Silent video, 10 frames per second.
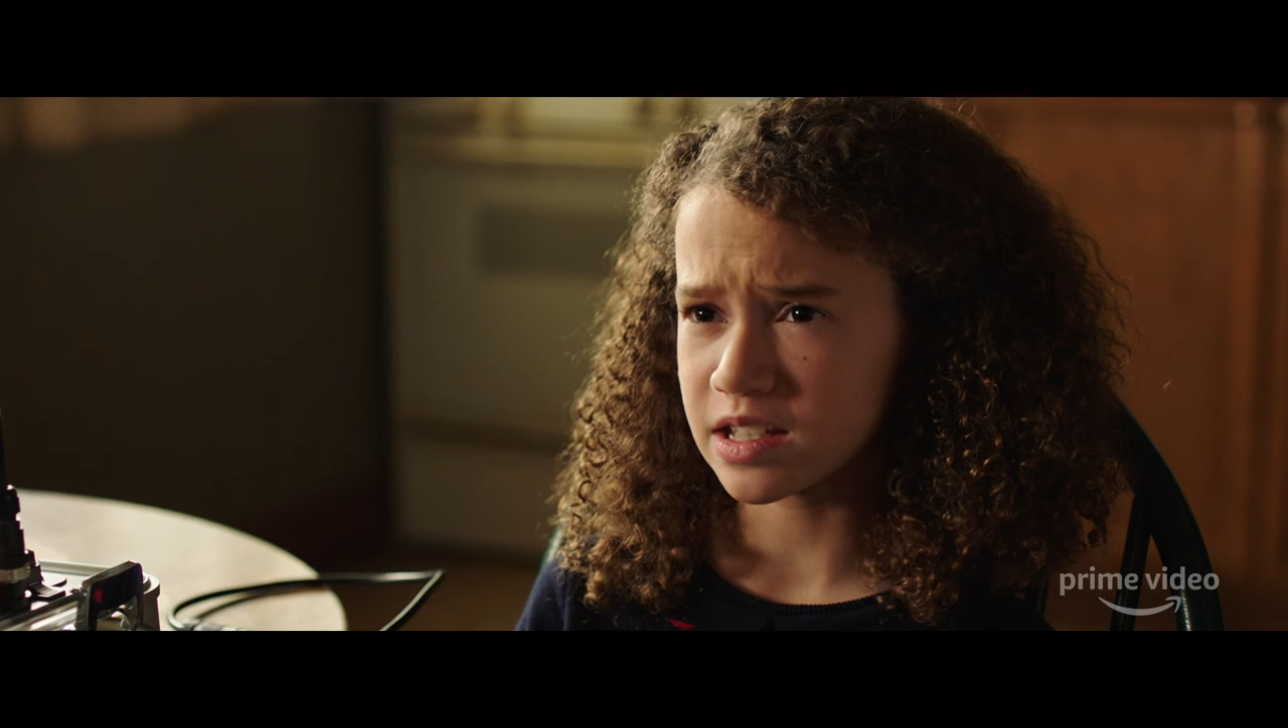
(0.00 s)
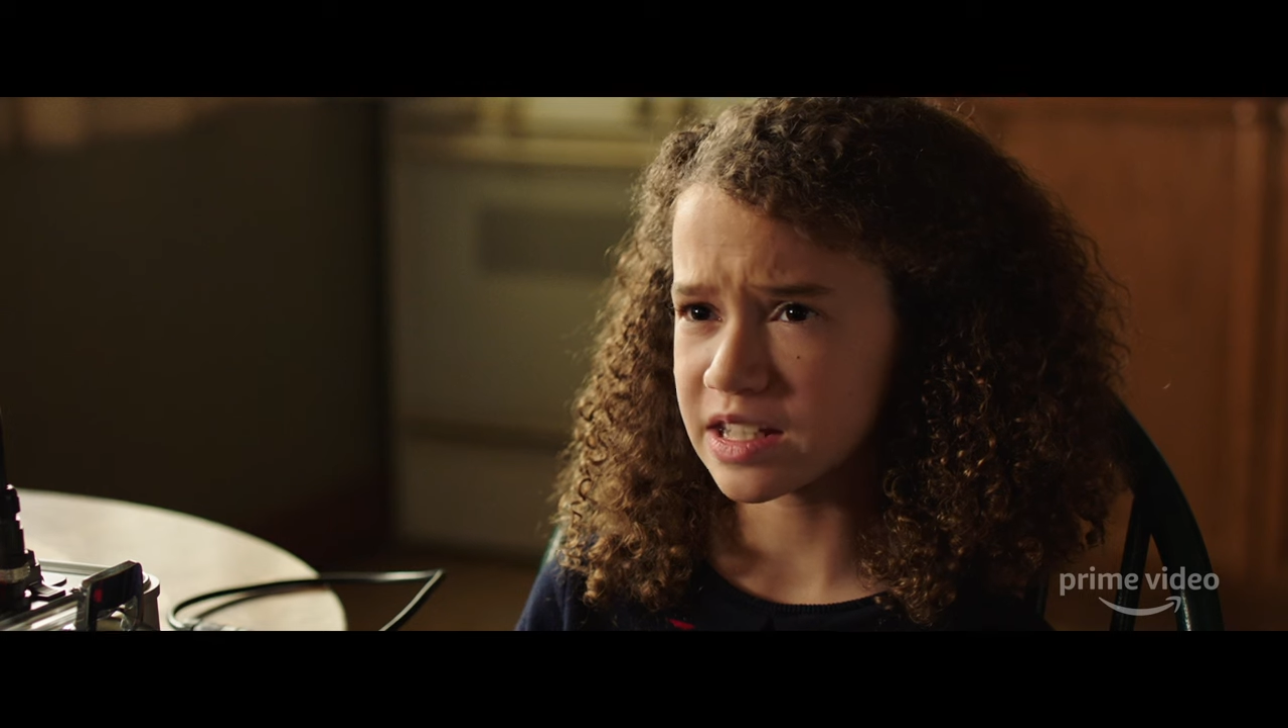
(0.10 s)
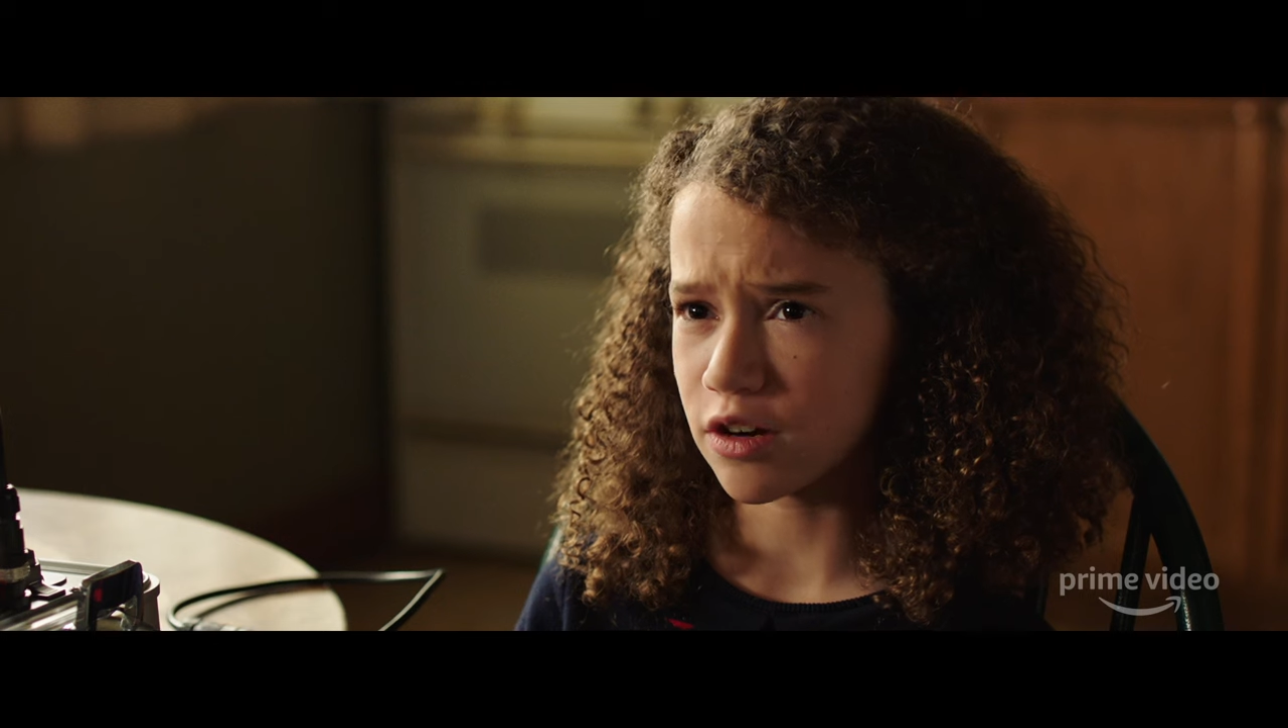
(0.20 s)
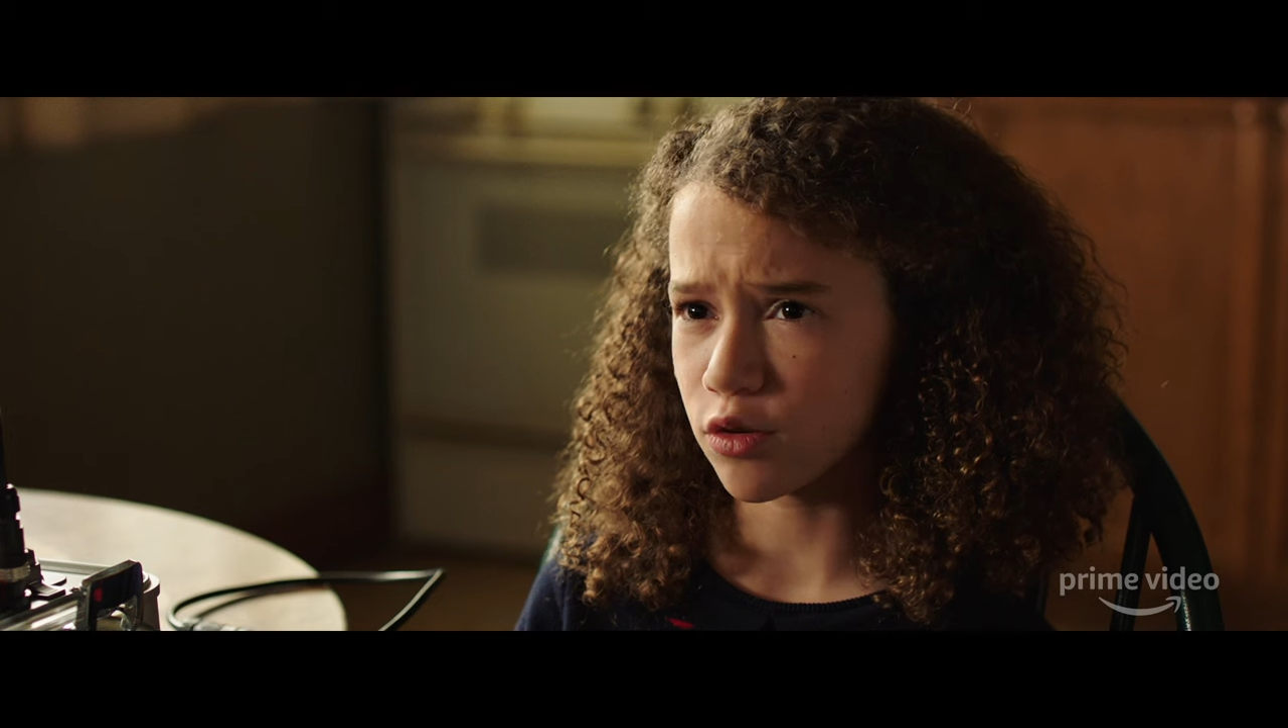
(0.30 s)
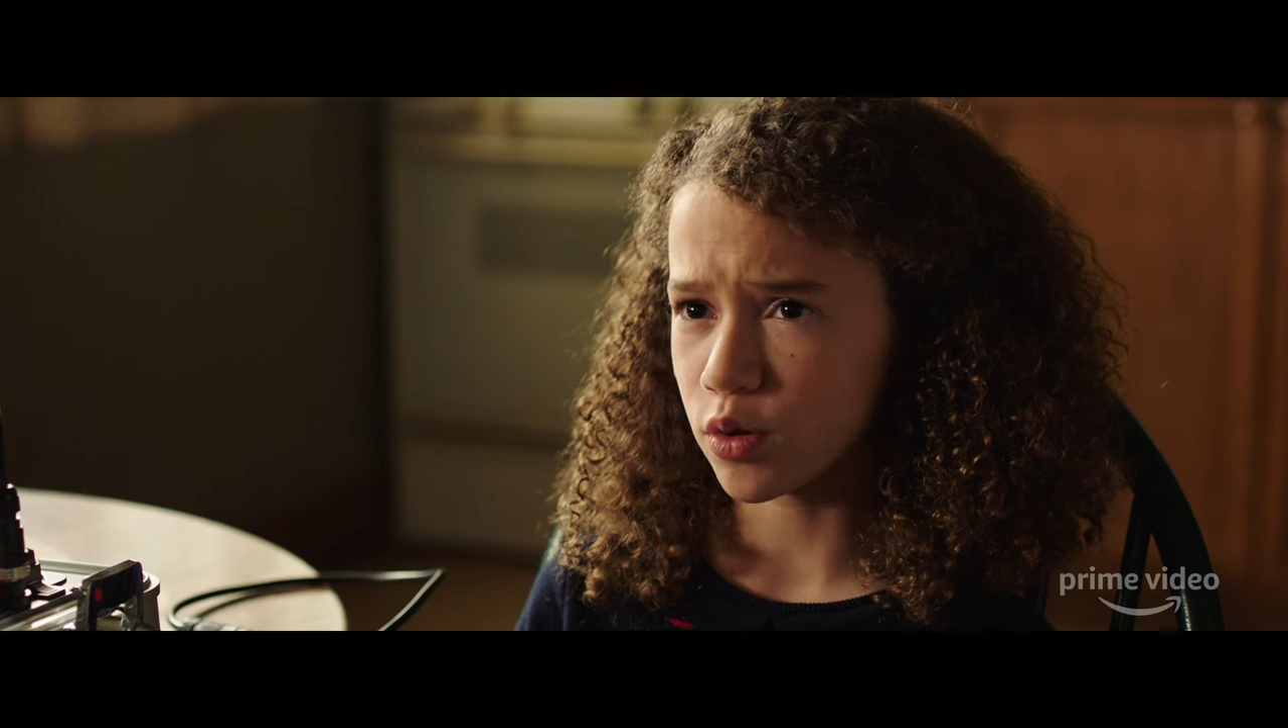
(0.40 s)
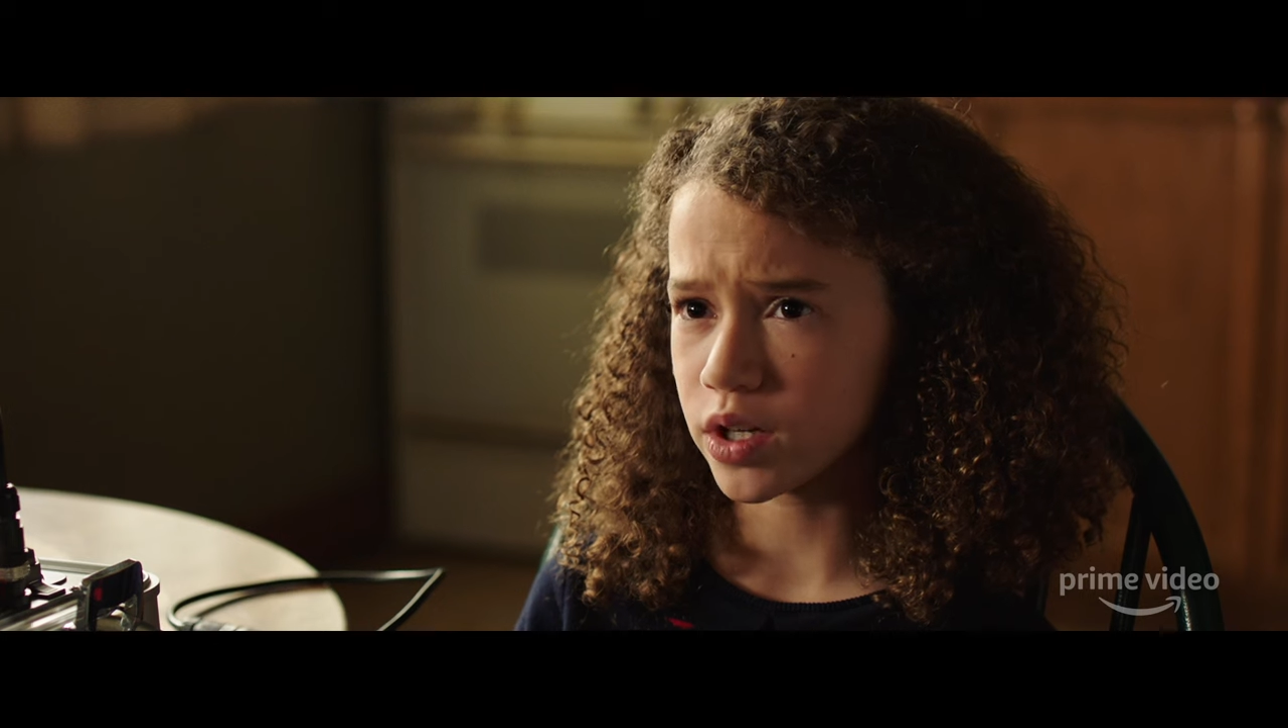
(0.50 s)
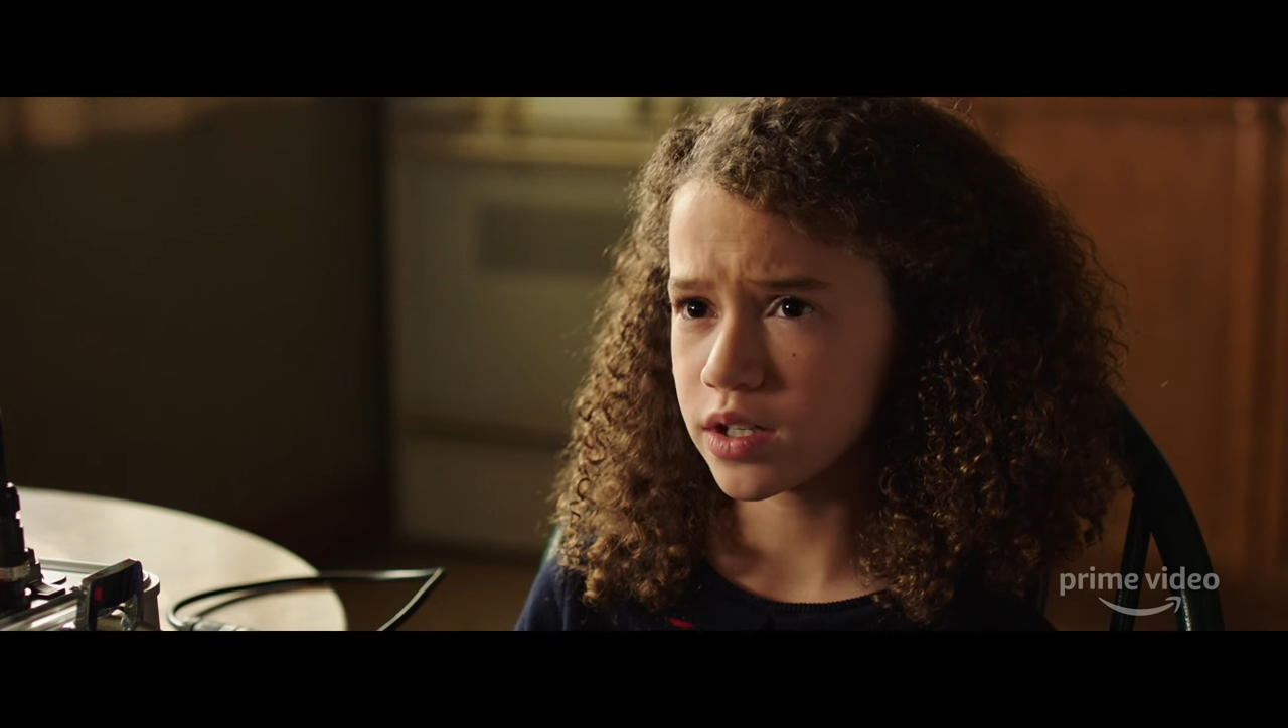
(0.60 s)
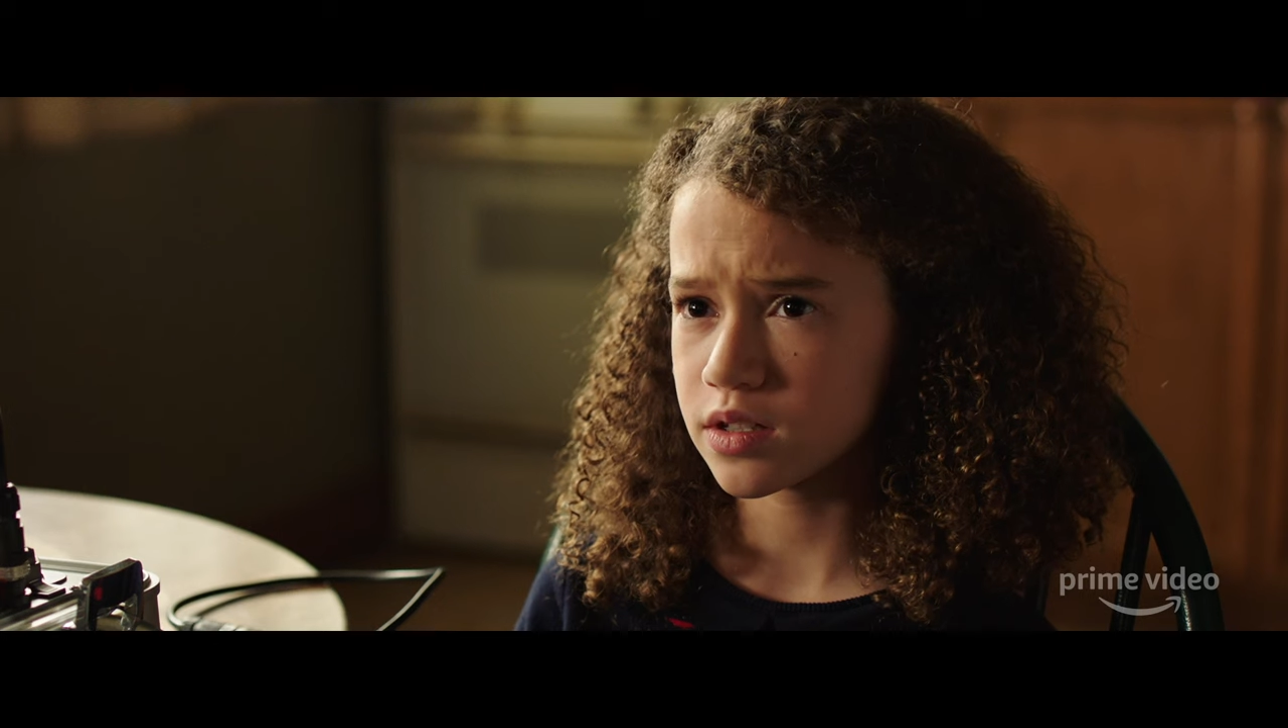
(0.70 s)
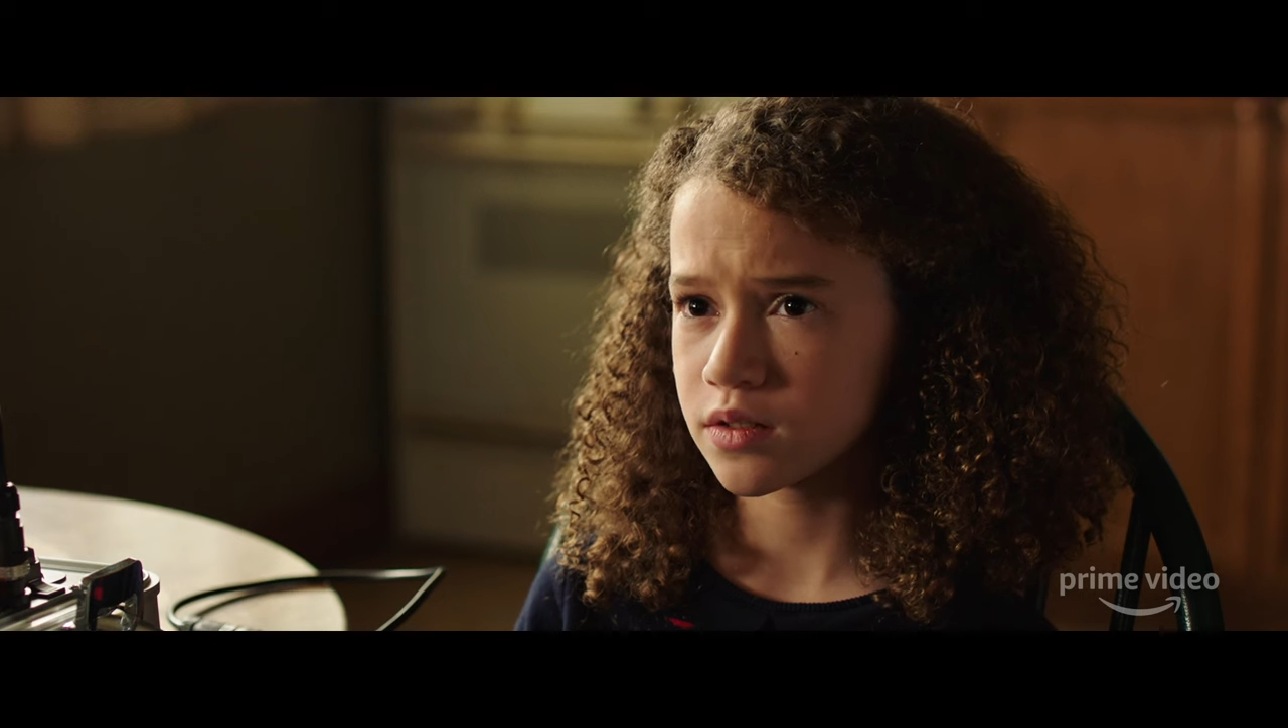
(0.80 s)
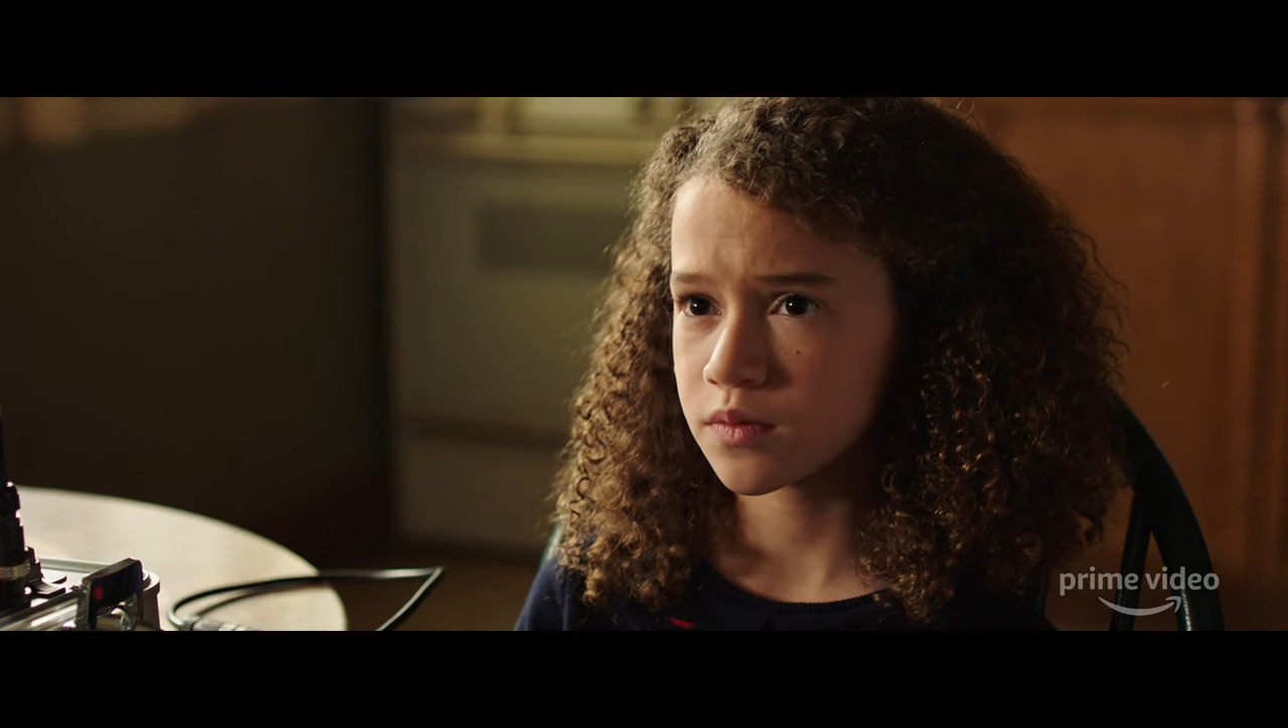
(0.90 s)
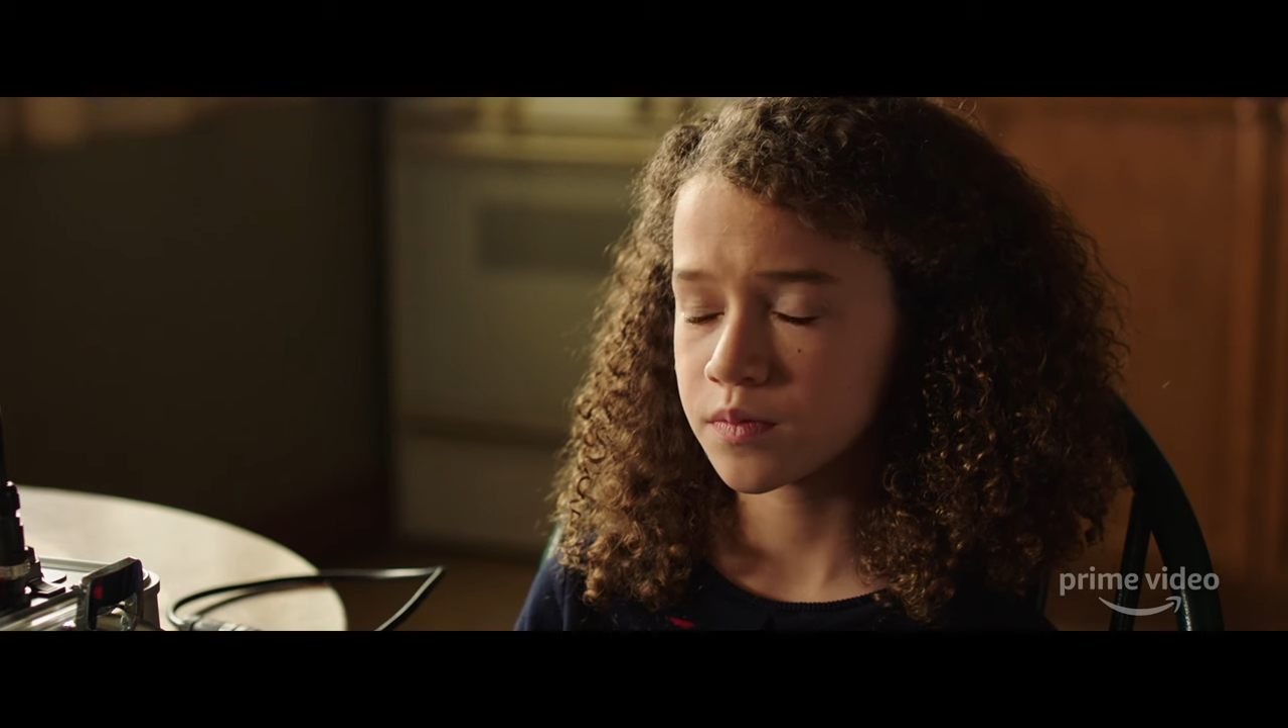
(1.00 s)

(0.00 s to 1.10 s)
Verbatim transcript: steroids.